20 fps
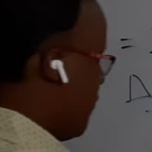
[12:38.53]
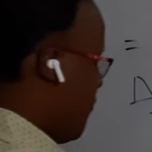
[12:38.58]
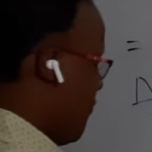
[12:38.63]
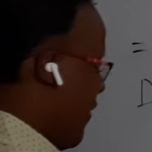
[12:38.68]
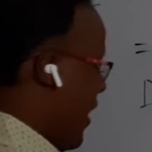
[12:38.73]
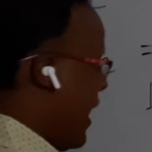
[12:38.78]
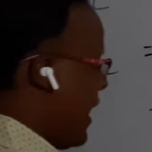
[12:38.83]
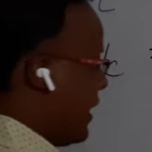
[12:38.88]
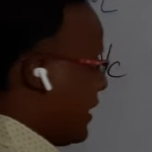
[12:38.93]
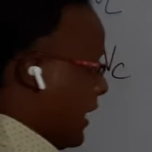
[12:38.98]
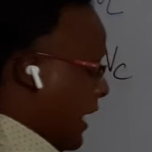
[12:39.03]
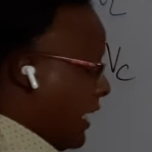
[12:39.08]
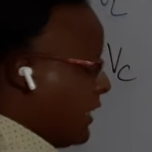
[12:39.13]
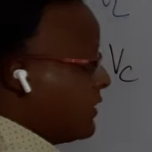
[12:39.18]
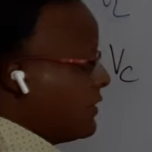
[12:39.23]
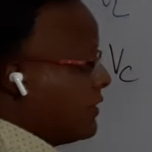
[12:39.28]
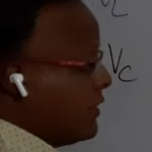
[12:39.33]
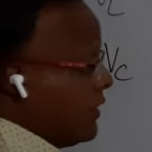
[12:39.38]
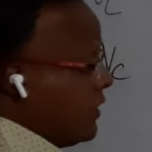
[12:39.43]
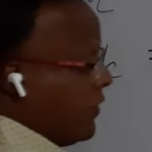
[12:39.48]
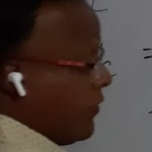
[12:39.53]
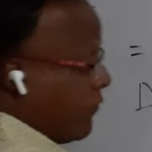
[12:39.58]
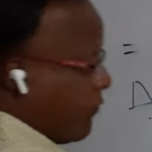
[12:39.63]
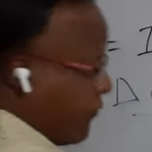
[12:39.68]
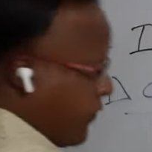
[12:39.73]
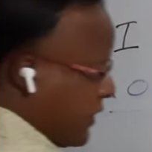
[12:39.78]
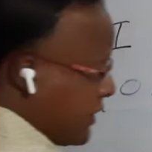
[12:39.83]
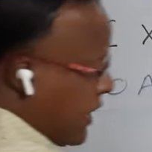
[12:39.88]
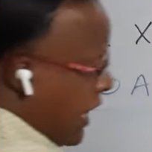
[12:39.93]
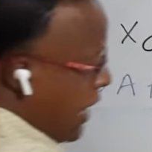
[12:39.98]
When and
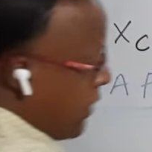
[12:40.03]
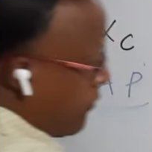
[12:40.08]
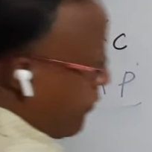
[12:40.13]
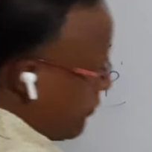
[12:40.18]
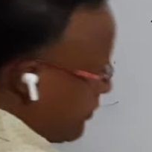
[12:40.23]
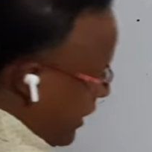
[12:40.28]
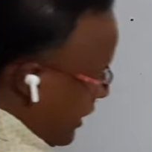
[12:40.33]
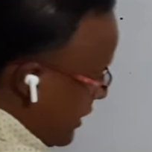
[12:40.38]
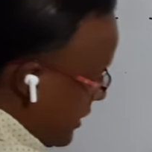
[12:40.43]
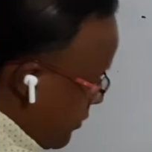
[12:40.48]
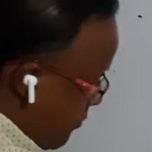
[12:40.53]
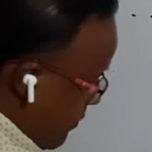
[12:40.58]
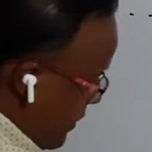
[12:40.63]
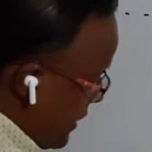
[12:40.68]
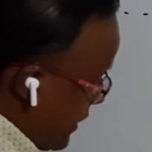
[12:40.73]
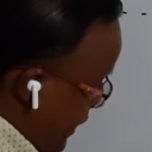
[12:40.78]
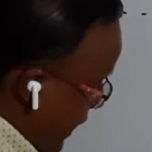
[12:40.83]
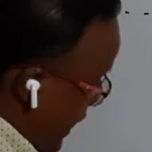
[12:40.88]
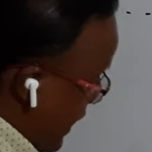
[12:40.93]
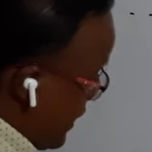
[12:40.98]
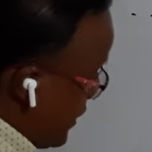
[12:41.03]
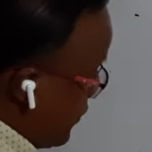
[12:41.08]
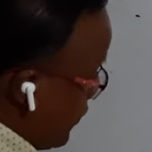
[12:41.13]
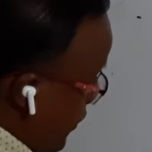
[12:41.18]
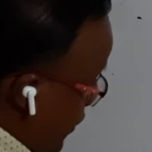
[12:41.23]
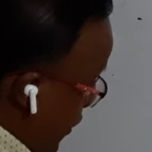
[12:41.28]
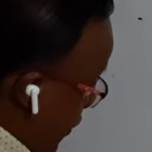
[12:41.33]
with the help of that special case